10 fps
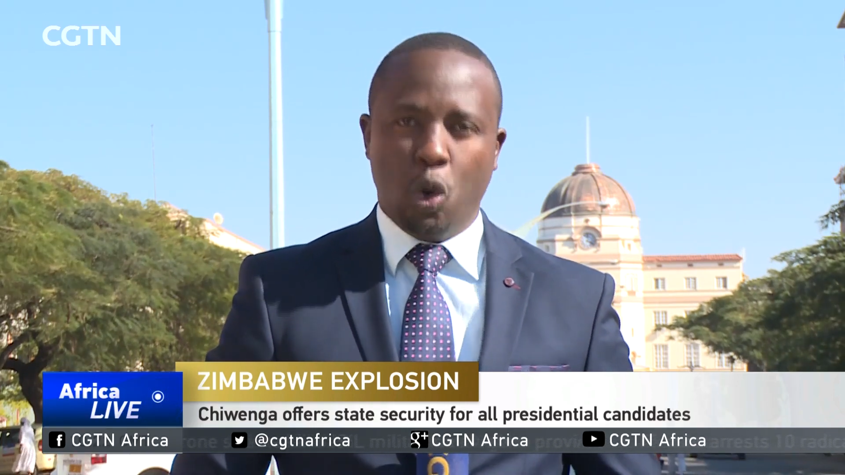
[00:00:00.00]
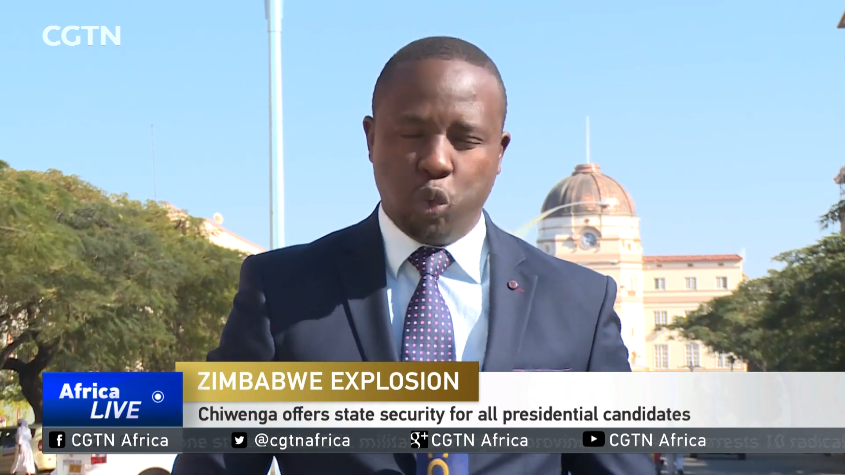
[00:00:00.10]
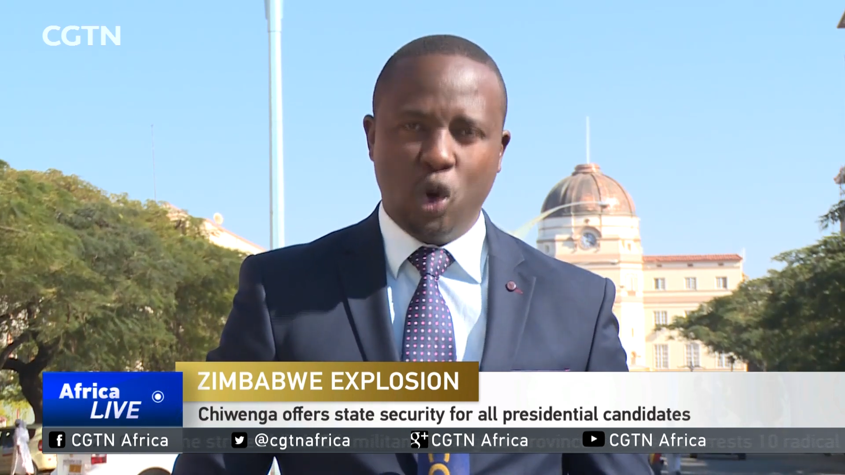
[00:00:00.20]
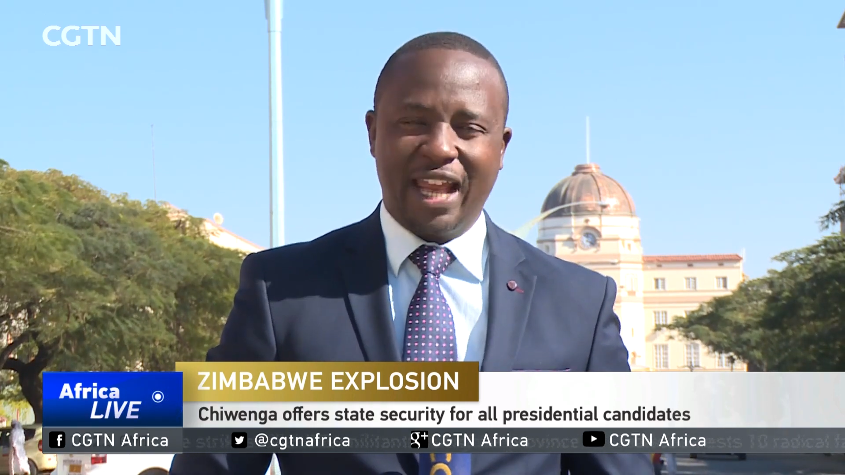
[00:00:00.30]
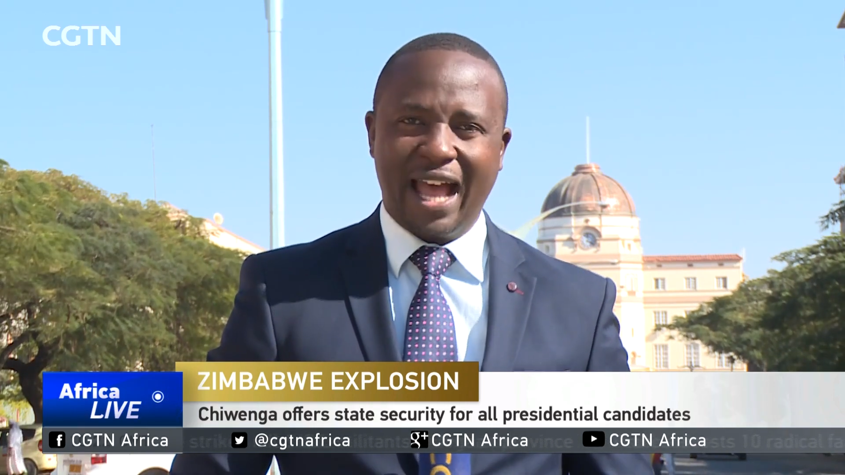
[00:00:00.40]

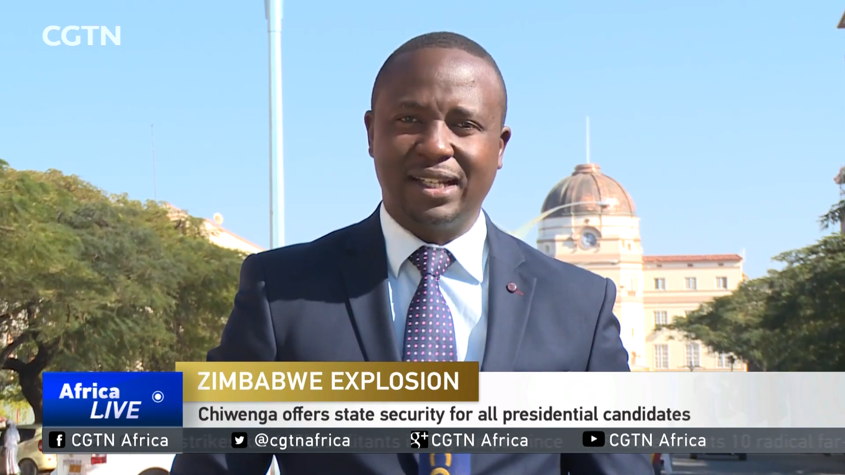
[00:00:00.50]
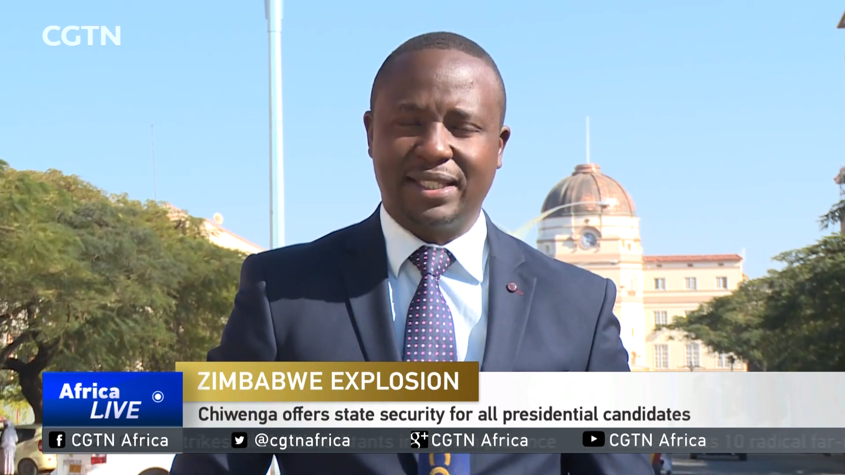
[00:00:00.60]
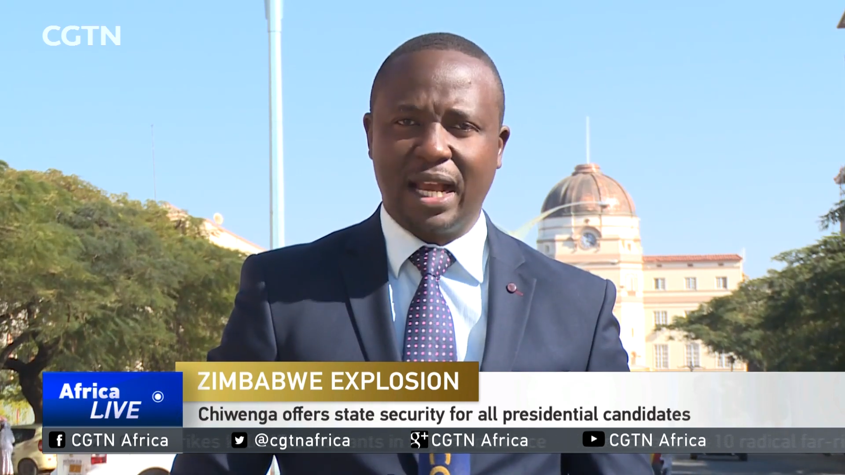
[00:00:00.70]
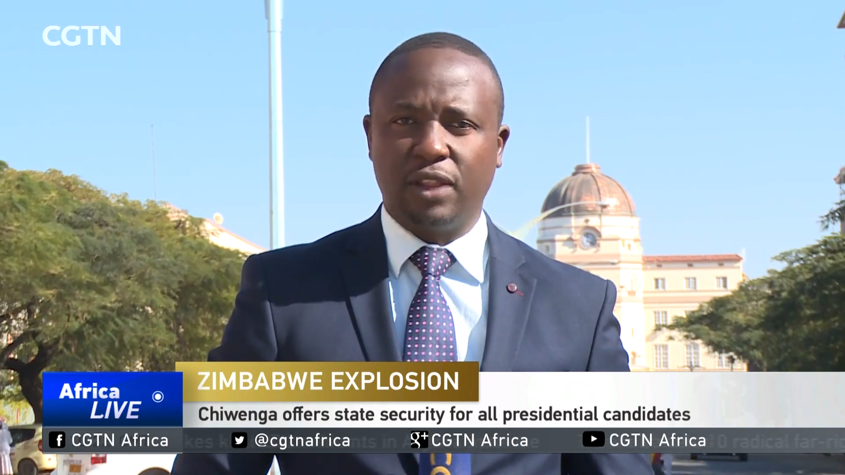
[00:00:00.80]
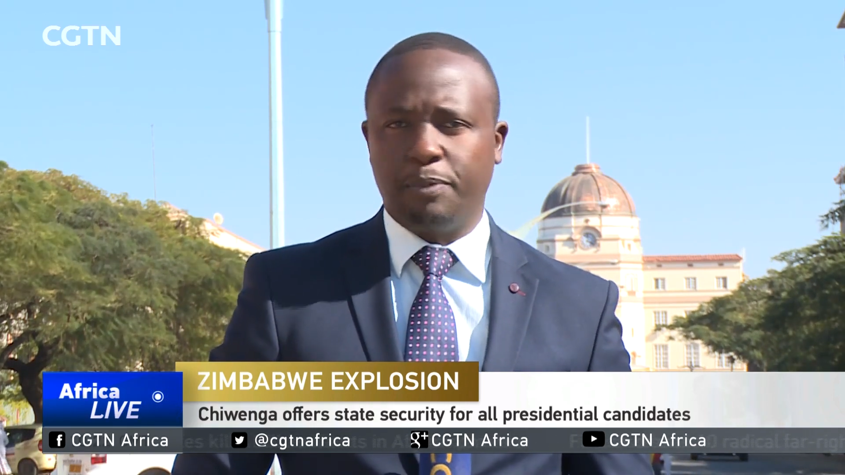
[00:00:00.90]
would hunt
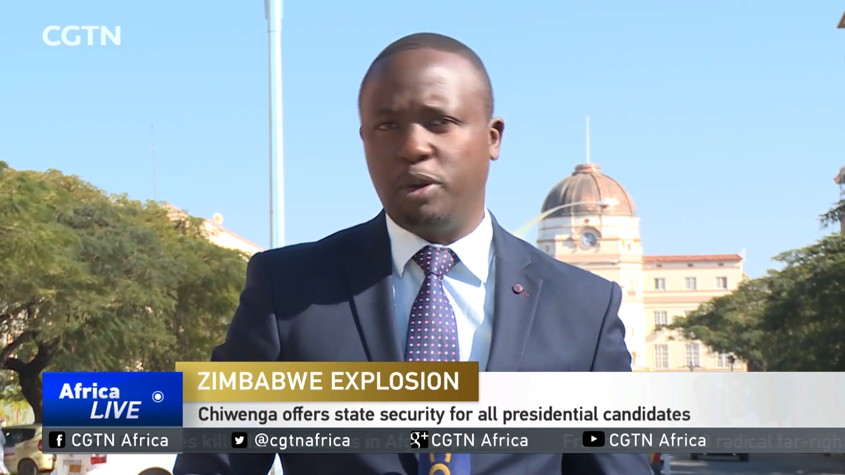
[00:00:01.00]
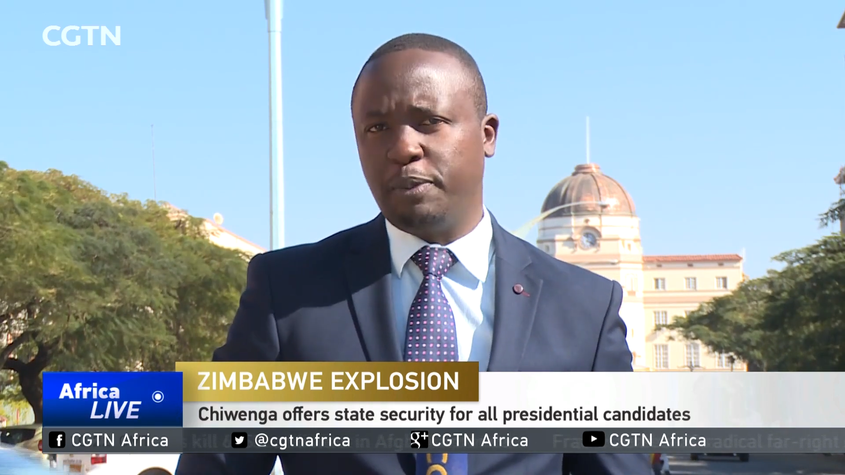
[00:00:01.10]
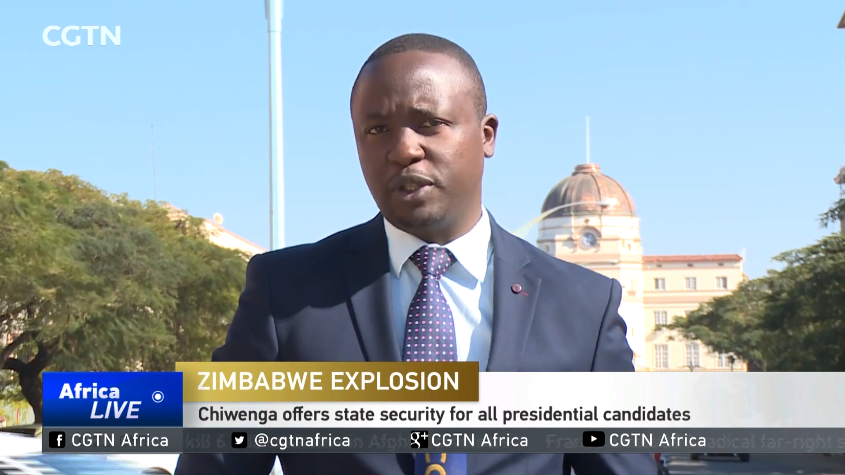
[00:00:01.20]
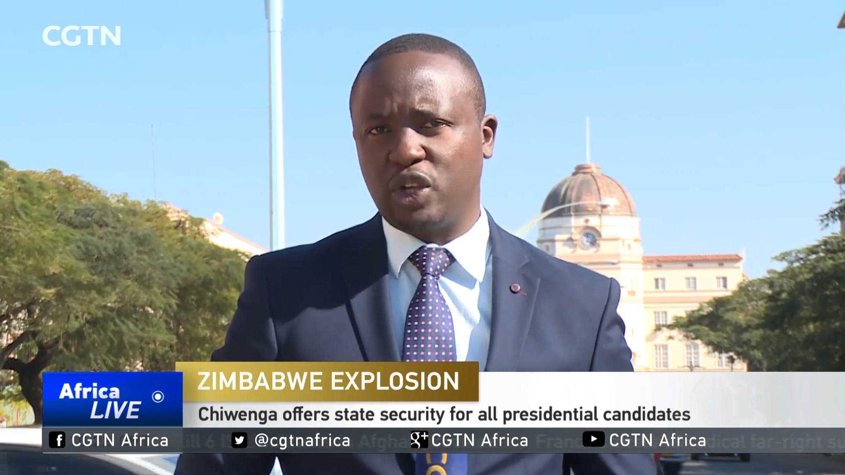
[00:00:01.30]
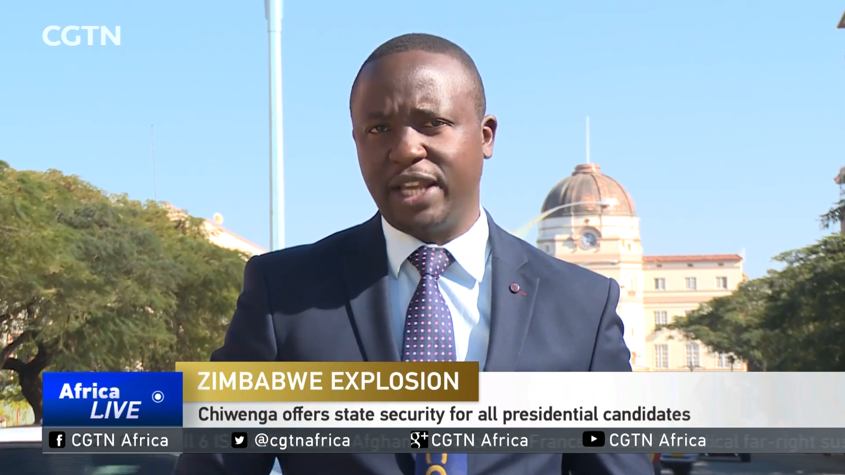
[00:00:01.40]
down the
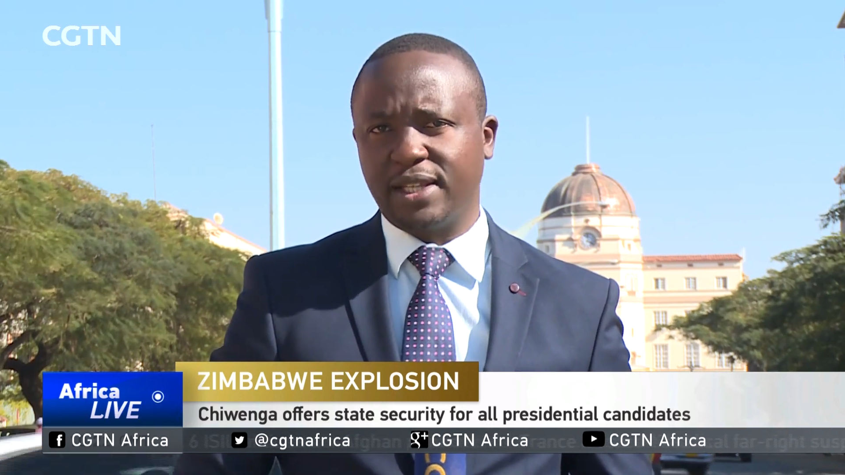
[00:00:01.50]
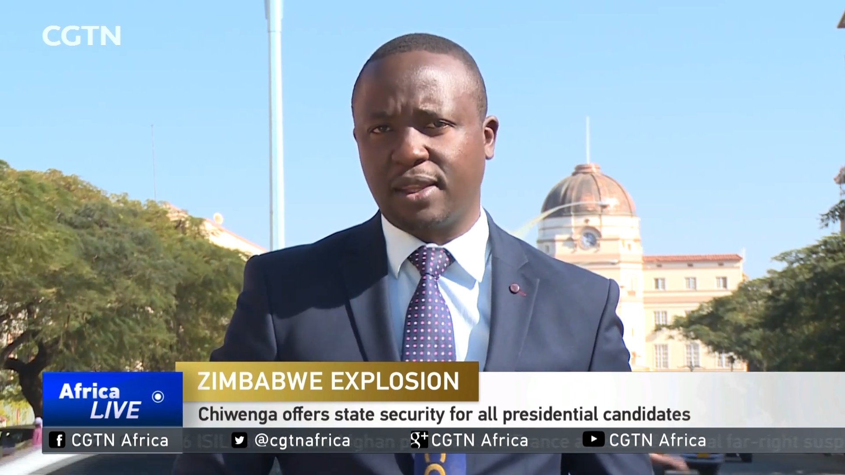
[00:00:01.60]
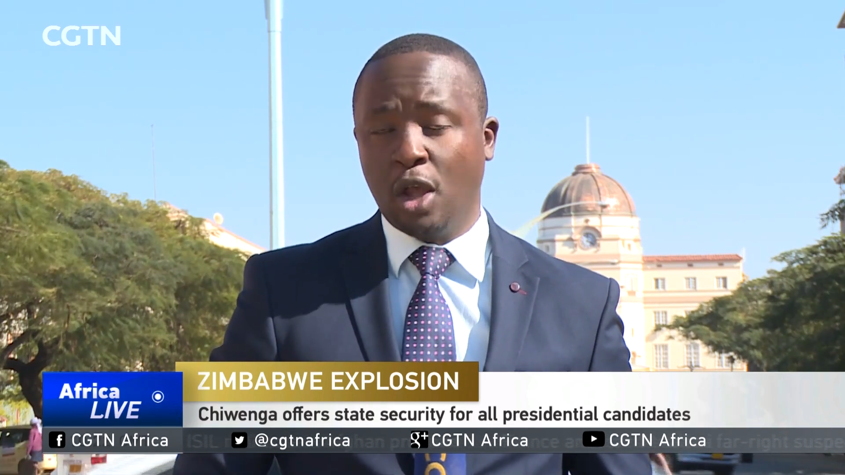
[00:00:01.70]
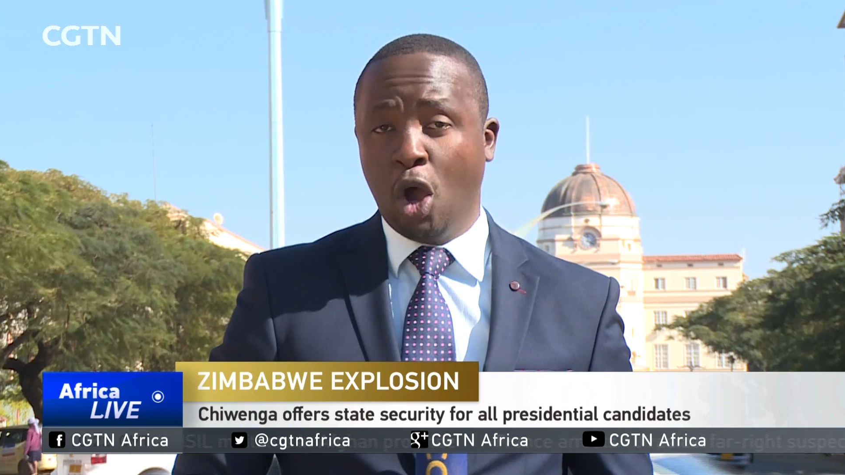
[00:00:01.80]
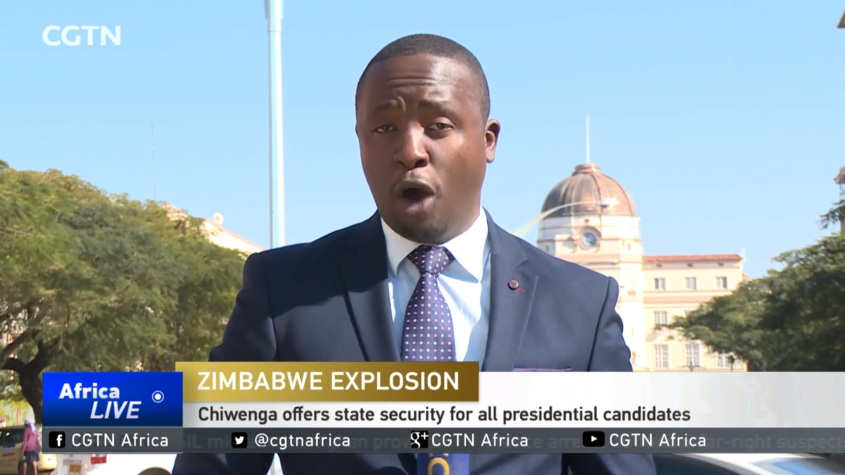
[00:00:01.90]

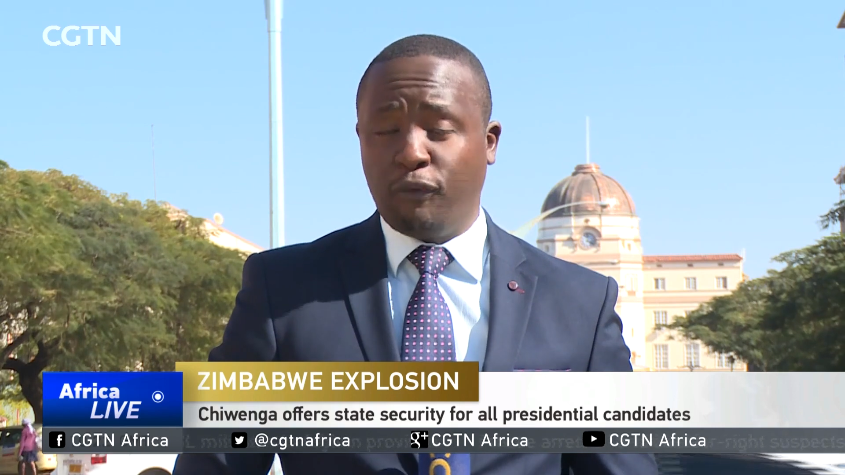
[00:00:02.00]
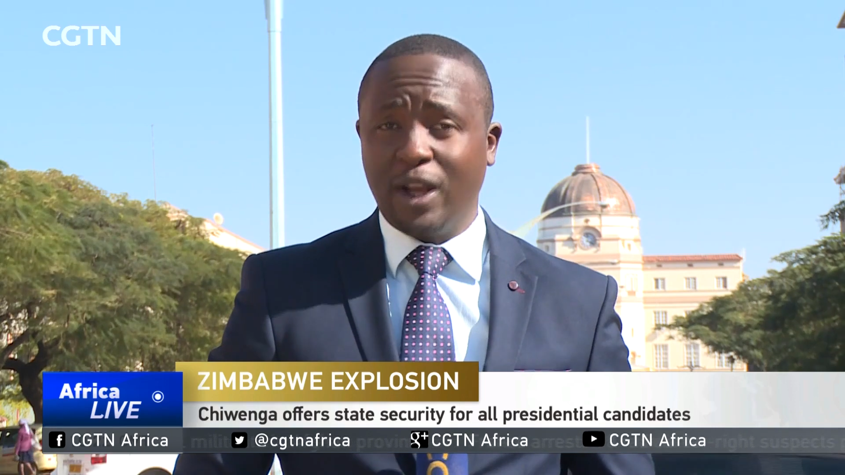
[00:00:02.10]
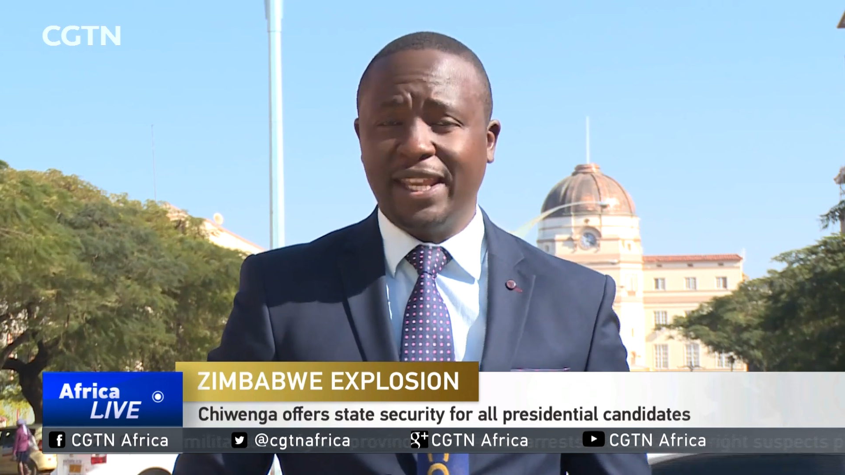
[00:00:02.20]
perpetrators of